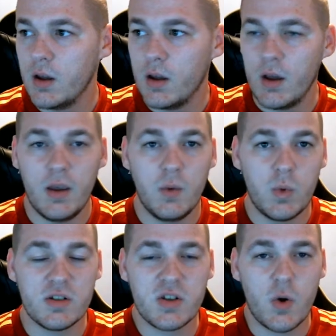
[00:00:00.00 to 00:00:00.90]
Hey,
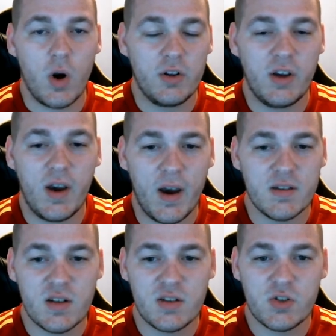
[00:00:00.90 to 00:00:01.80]
what is going on, you
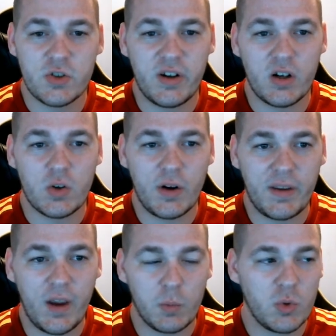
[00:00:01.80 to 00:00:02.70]
guys? It's So here, or
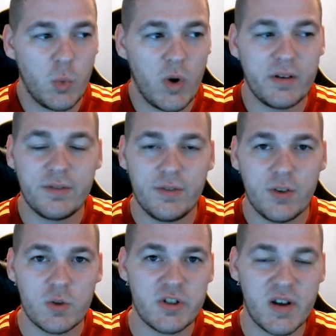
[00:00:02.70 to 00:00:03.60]
Cameron, whatever
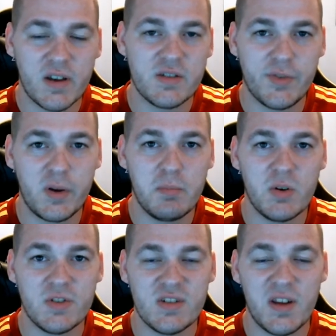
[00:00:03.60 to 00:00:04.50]
floats you guys free
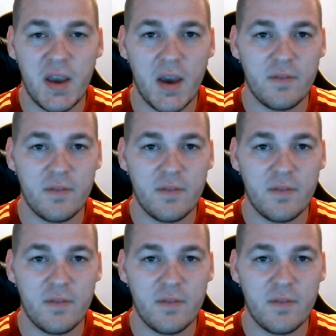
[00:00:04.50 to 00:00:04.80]
boat today.